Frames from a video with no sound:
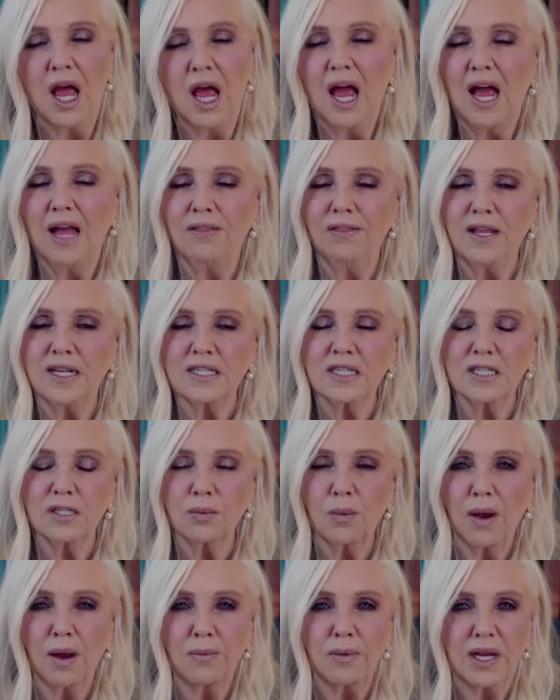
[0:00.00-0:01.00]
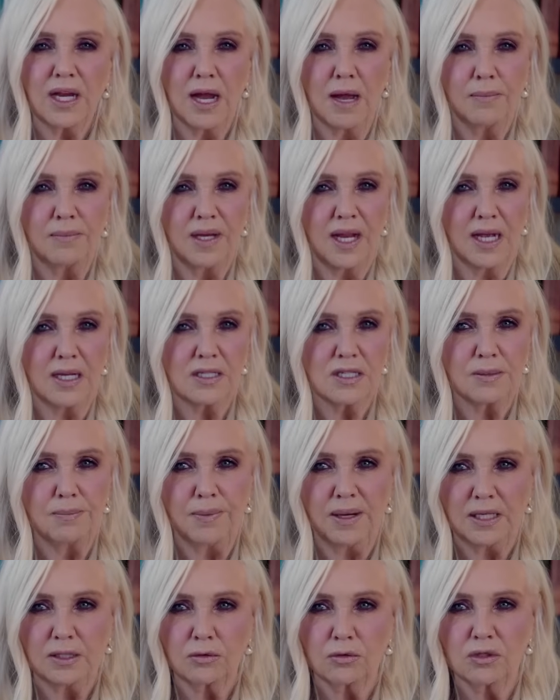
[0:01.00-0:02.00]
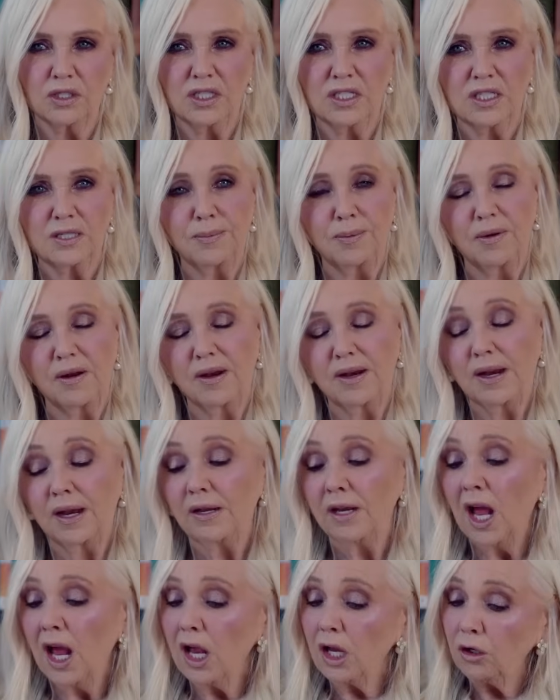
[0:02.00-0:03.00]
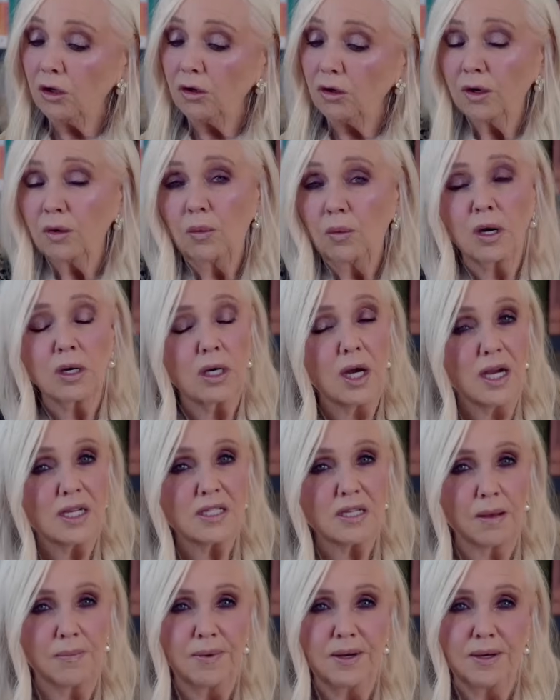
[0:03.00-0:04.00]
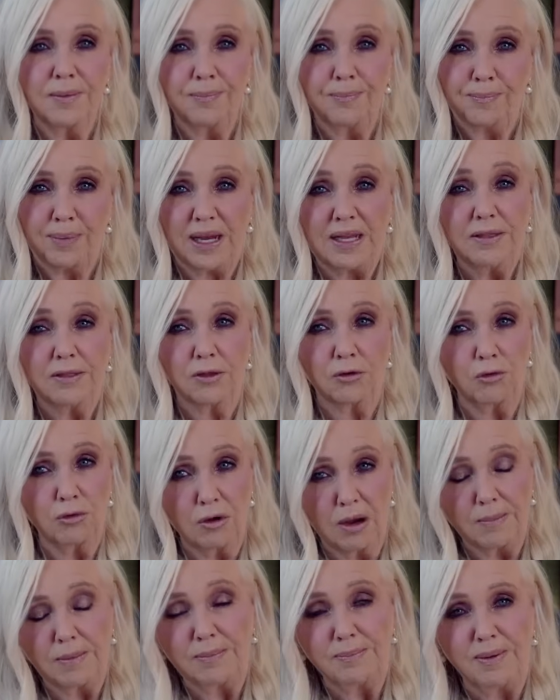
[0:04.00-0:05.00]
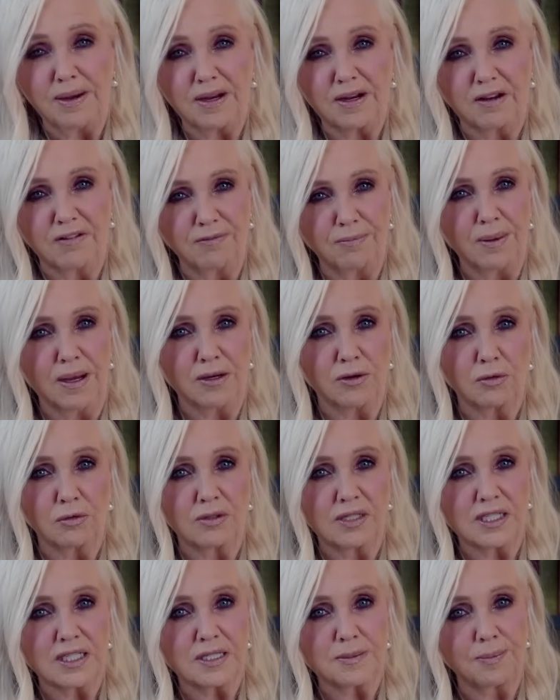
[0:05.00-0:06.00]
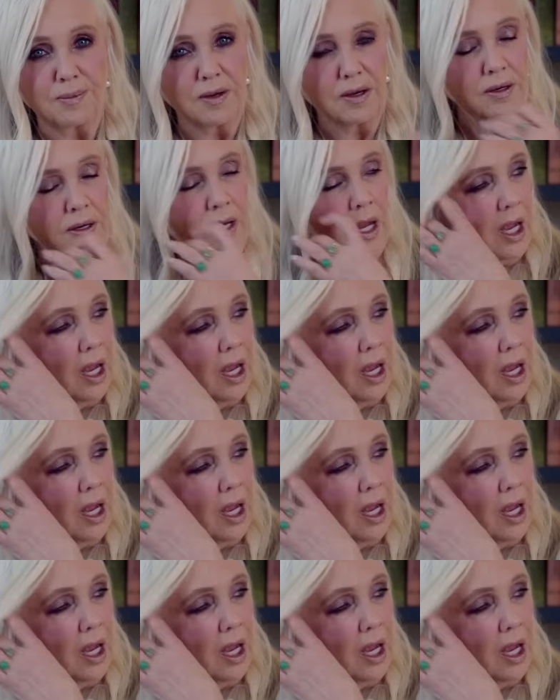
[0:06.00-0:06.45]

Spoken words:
And this is where we come down to mental discipline. And you know what, guys, I'm going to beat the drum a bit of mental discipline.